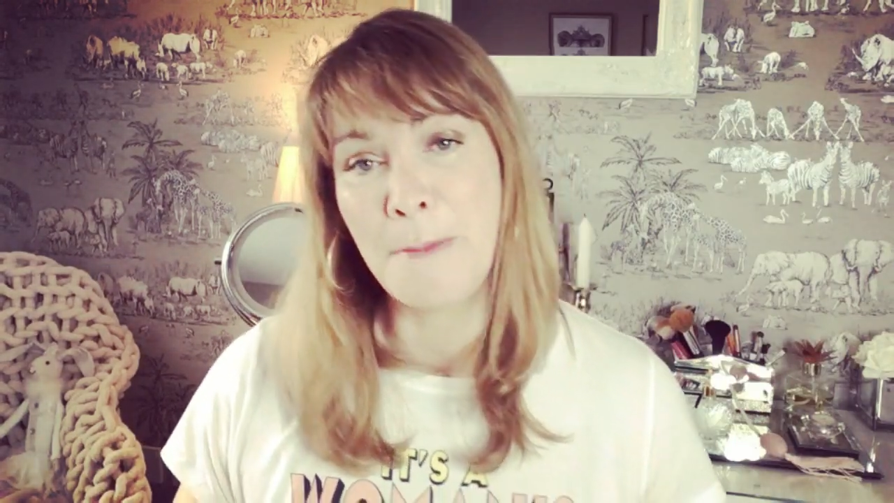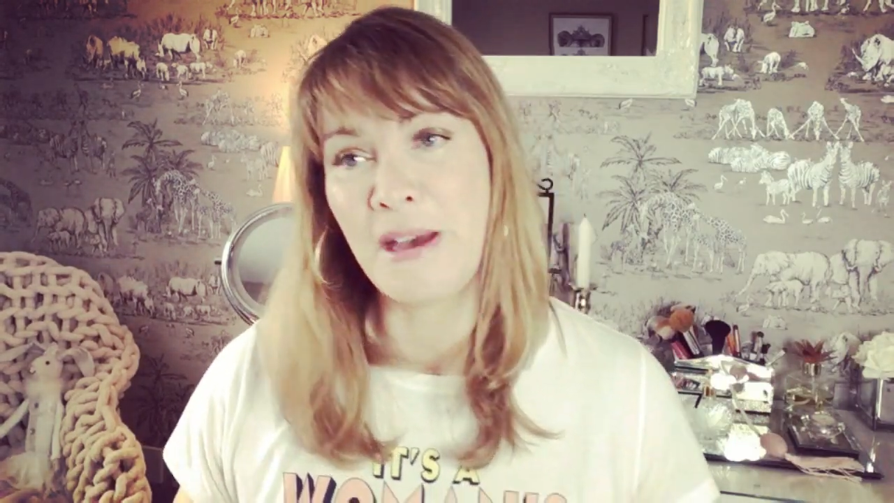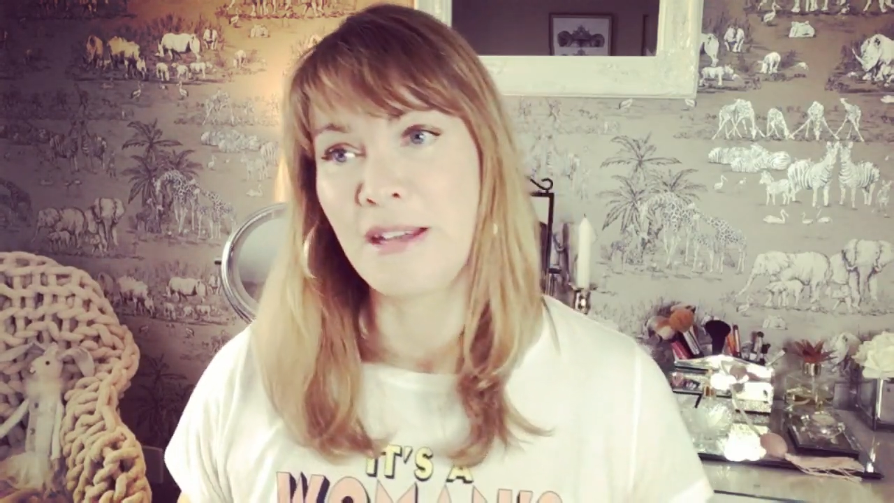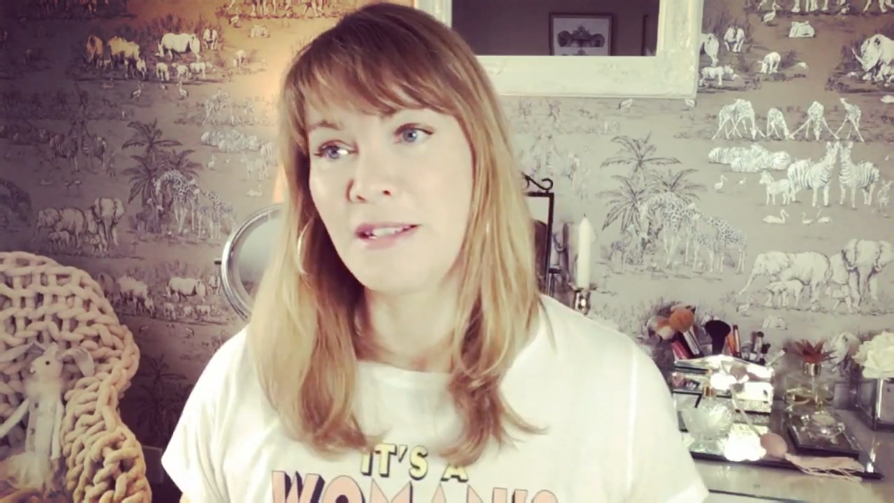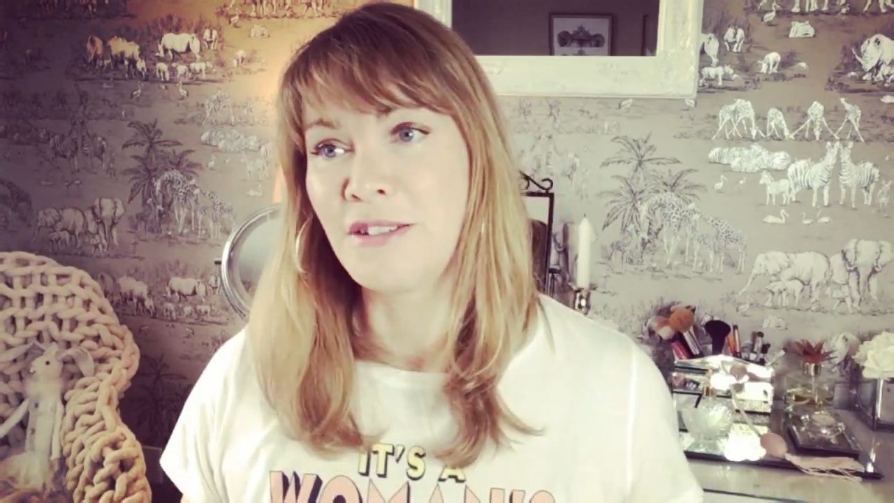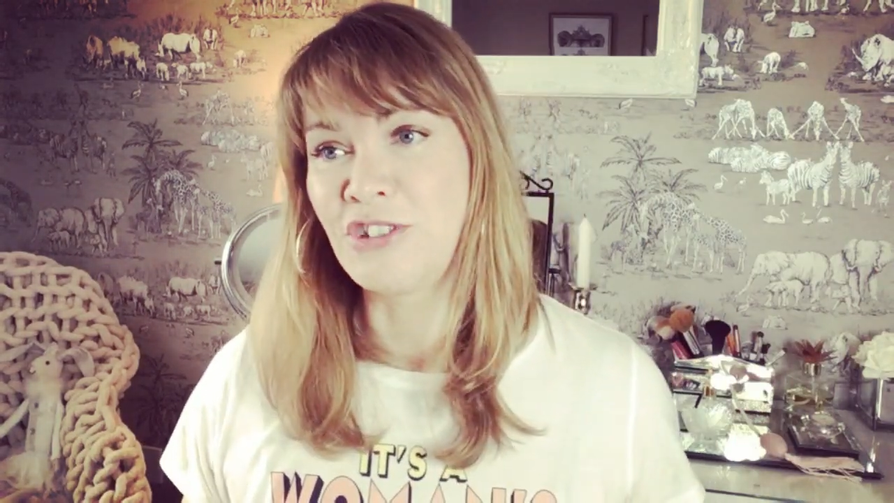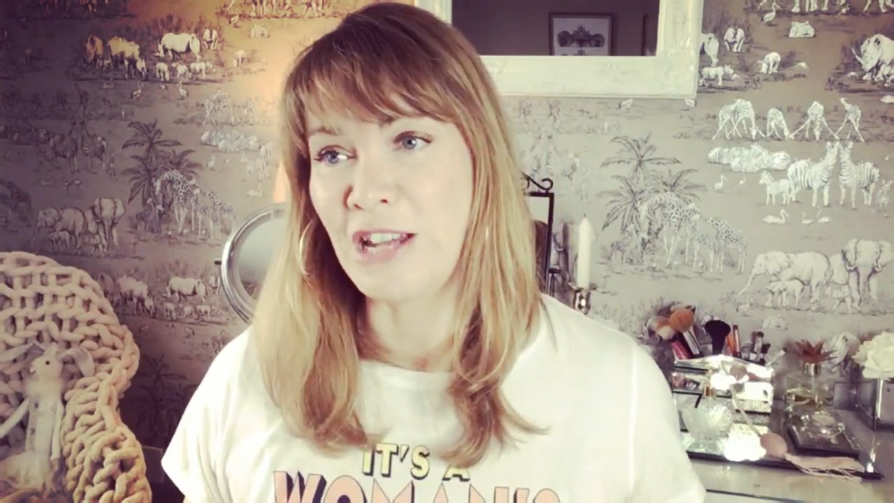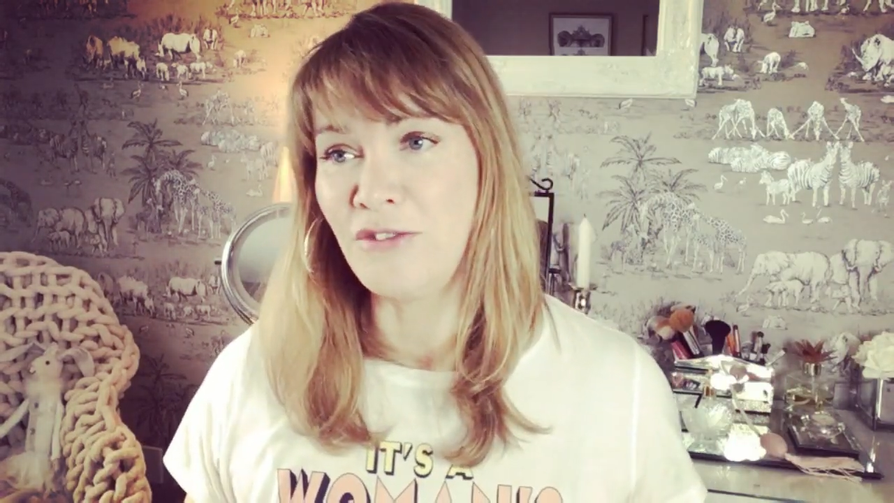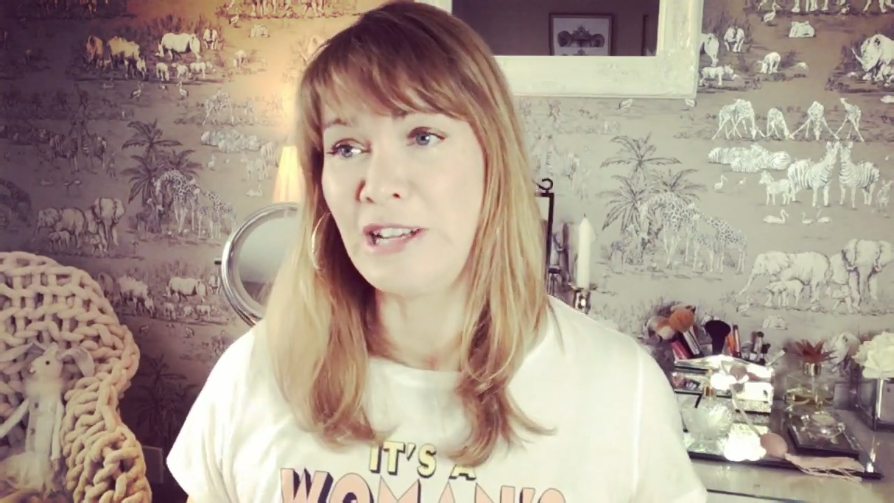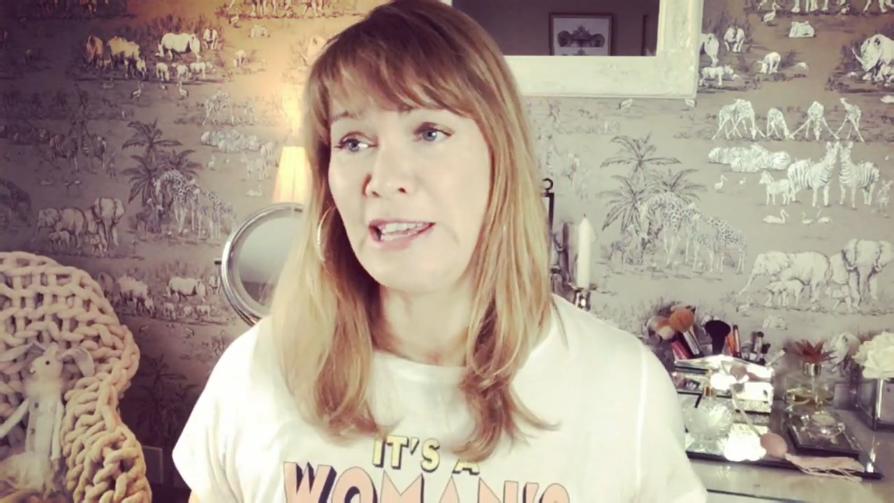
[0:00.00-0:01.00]
but
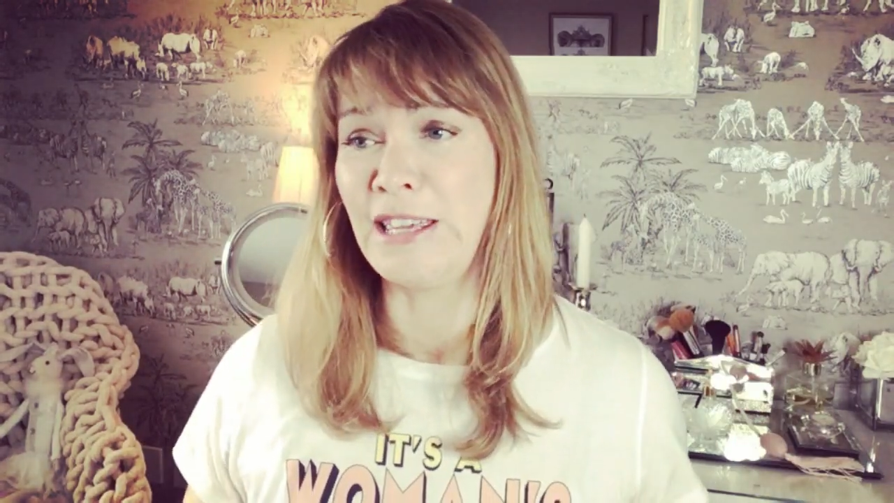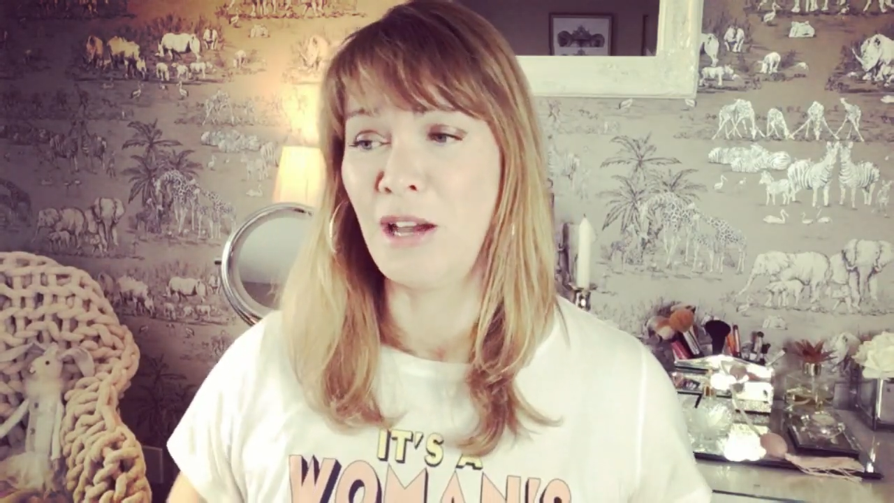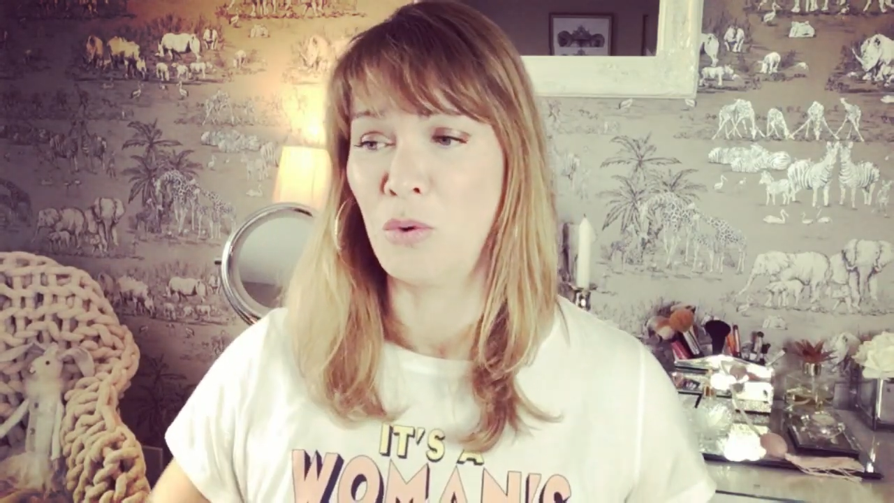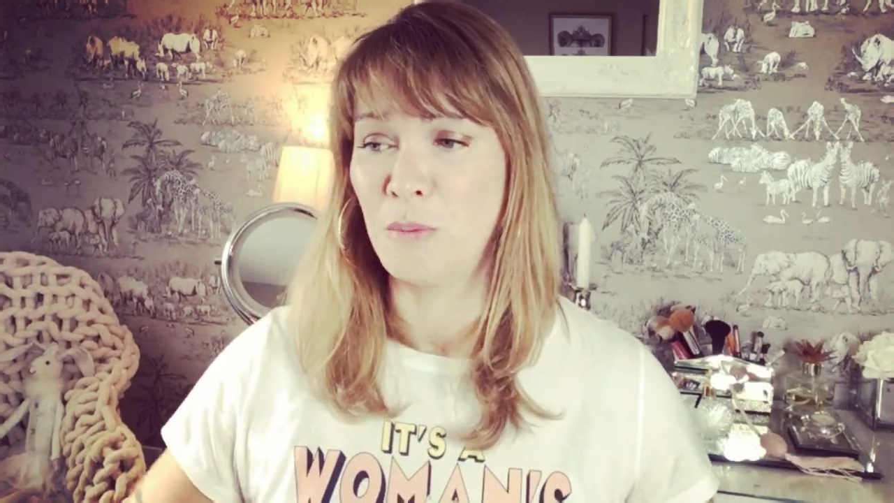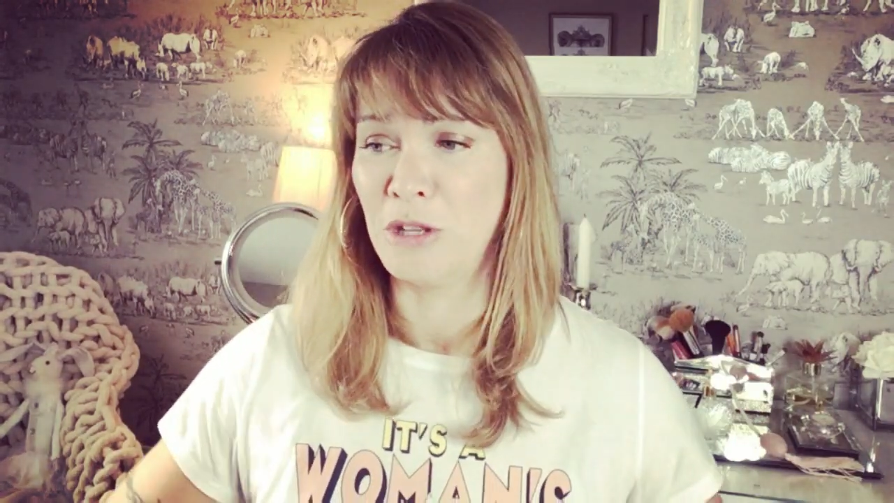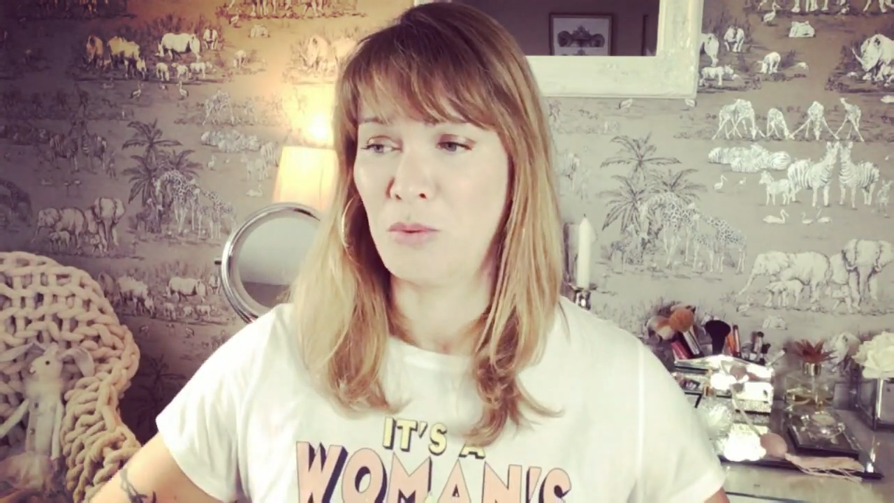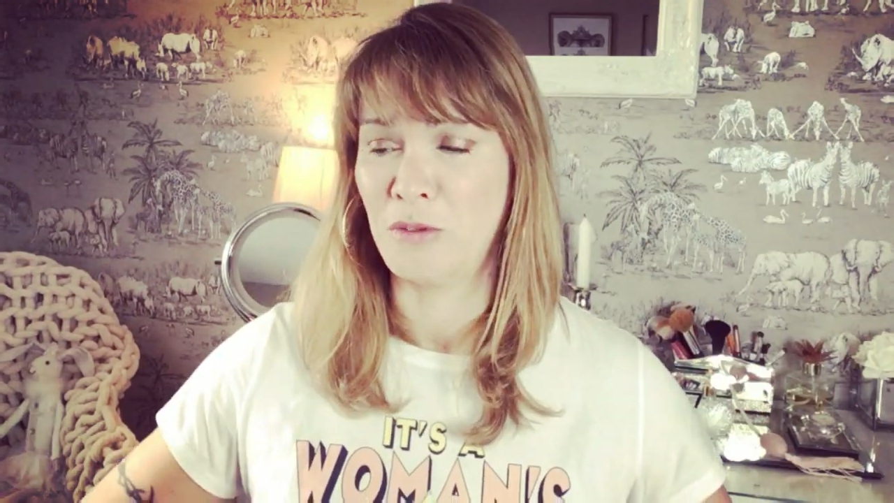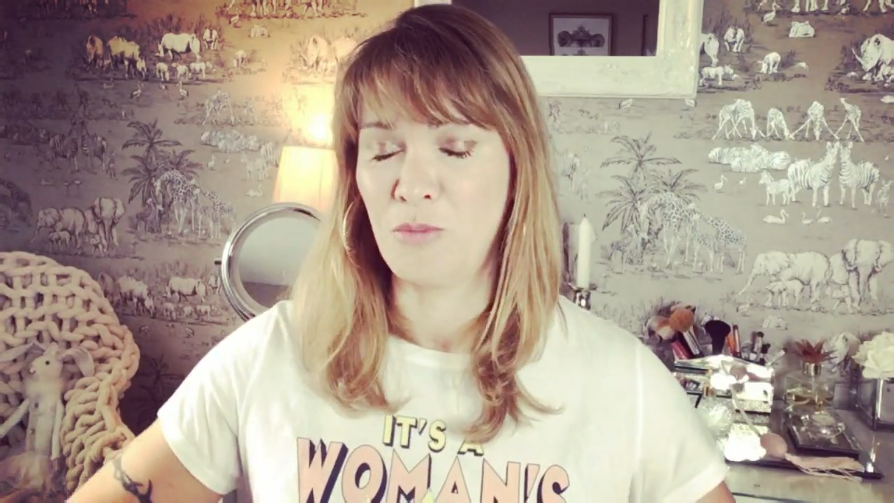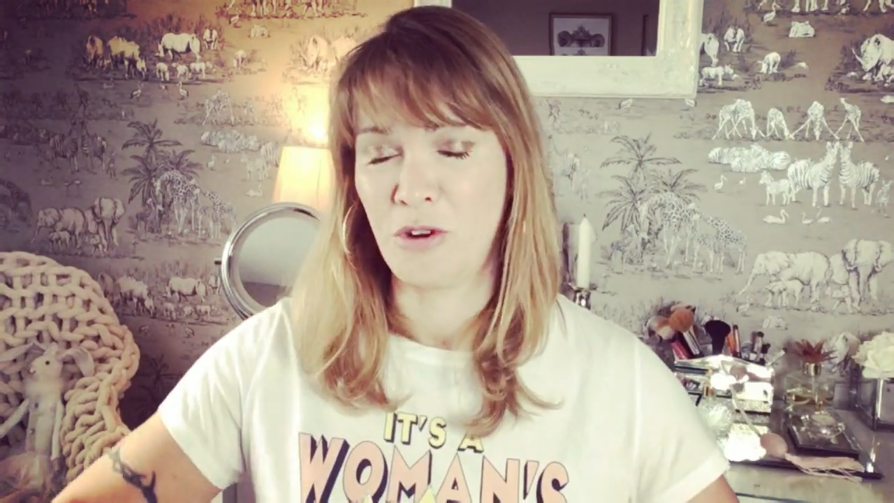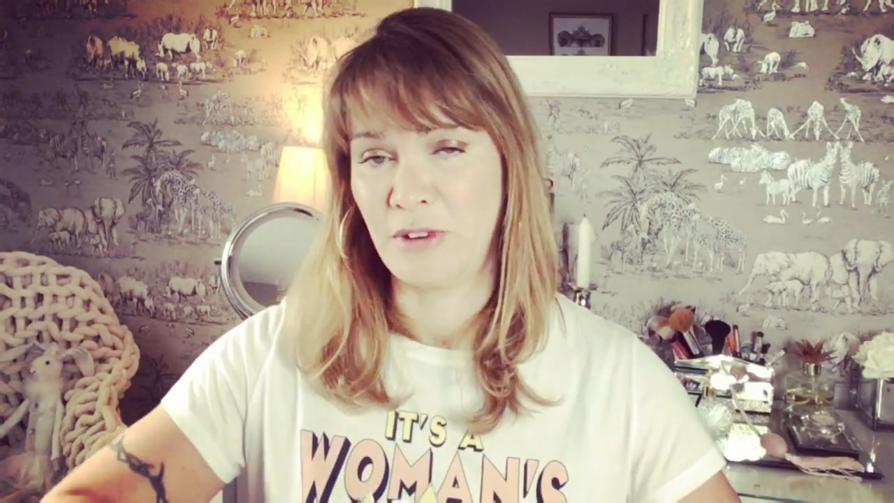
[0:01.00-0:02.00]
generally women
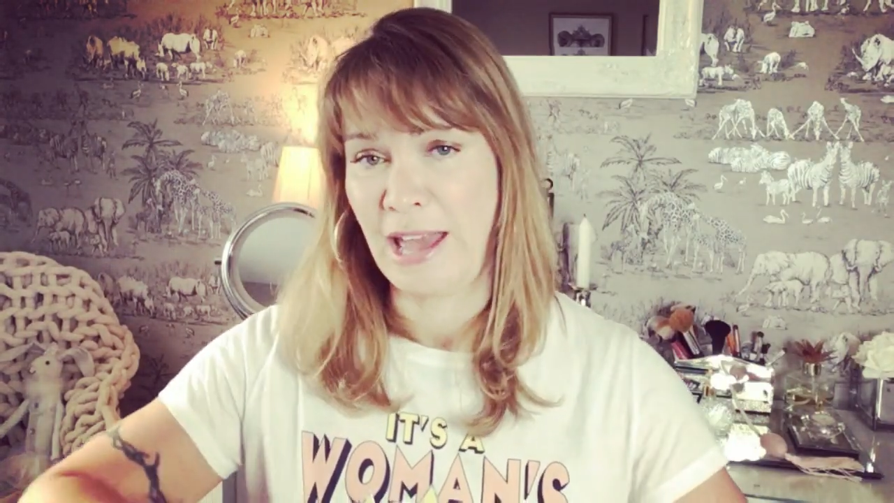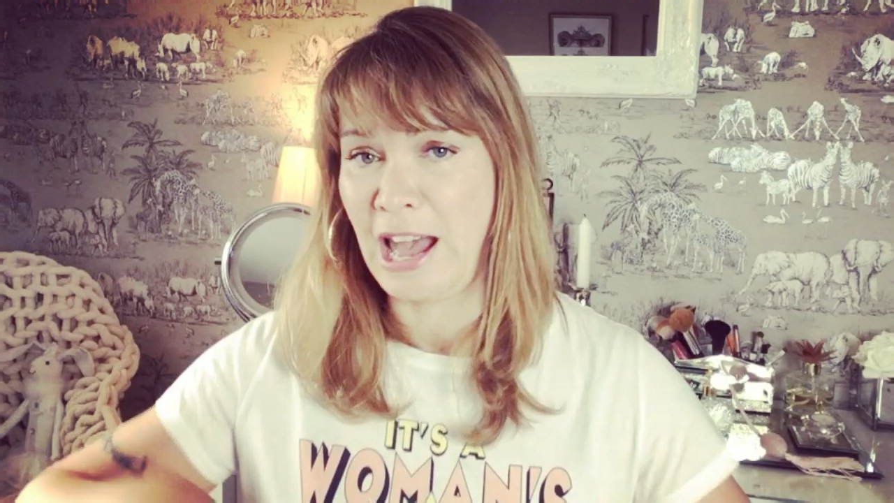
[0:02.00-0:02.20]
with more of an